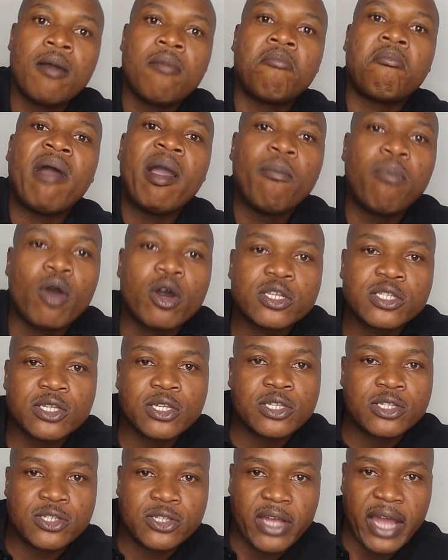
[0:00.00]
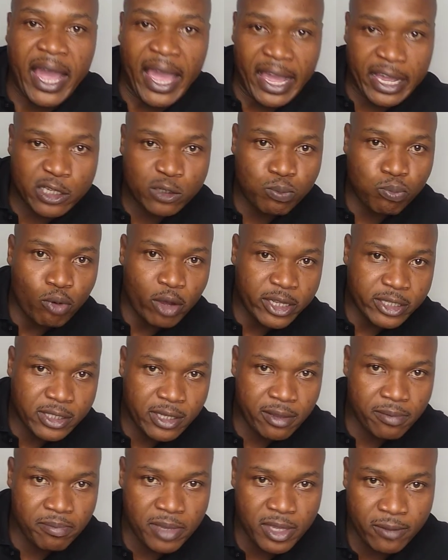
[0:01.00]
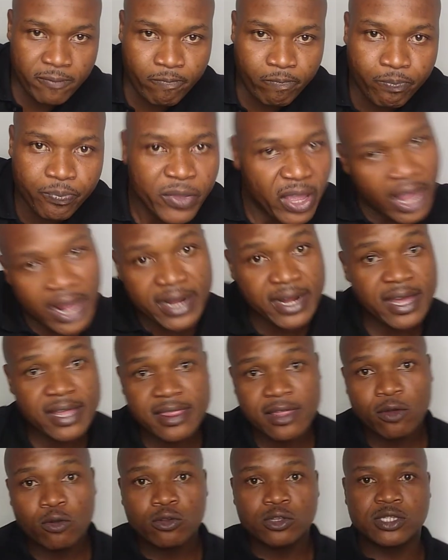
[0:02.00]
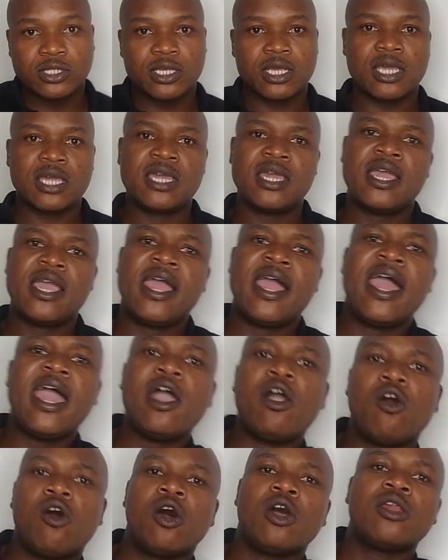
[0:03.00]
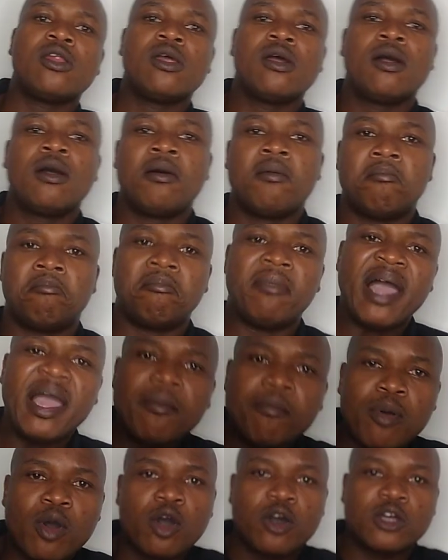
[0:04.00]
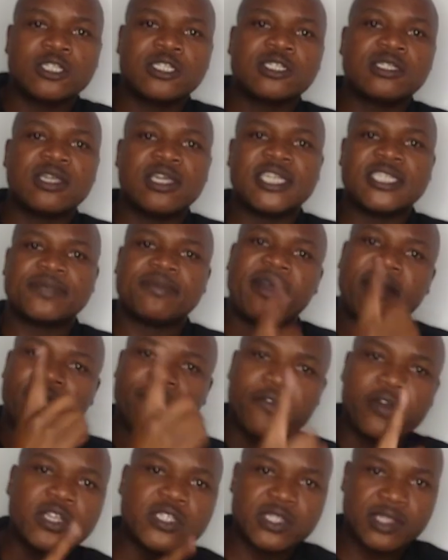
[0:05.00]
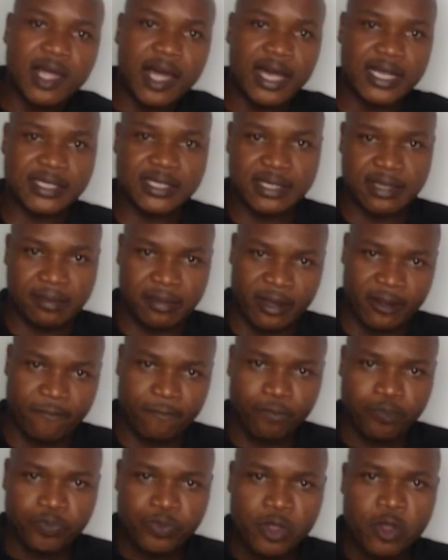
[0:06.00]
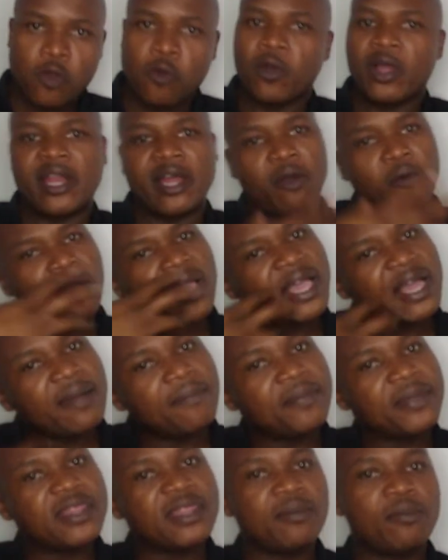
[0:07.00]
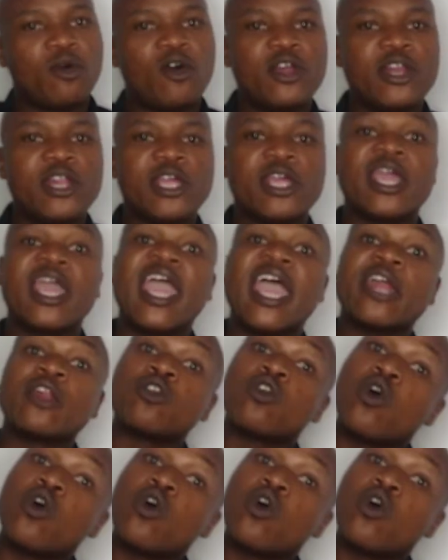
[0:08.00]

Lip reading: my bosses are exploiting me. Another could say, hang on, my boss is my first customer. When I wake up in the morning and